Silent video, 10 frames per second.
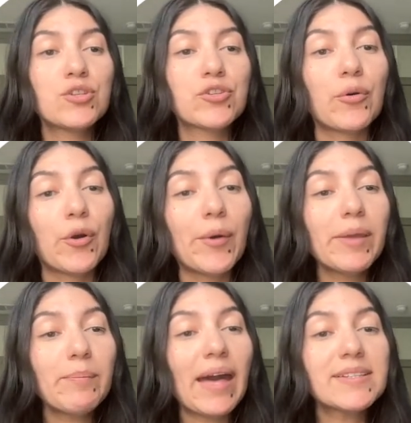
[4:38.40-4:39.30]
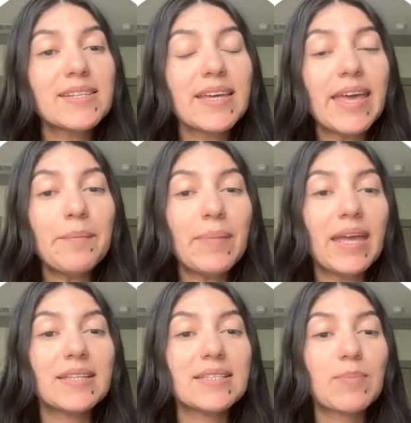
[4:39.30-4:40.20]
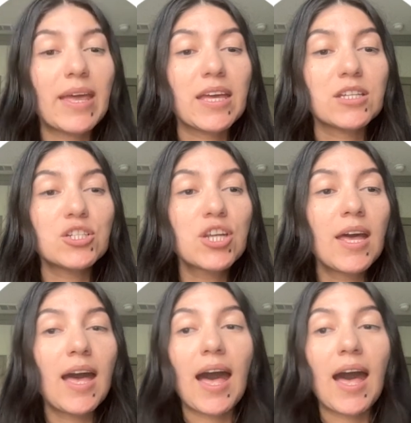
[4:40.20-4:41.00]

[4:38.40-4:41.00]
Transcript: So going back to the campaigns page,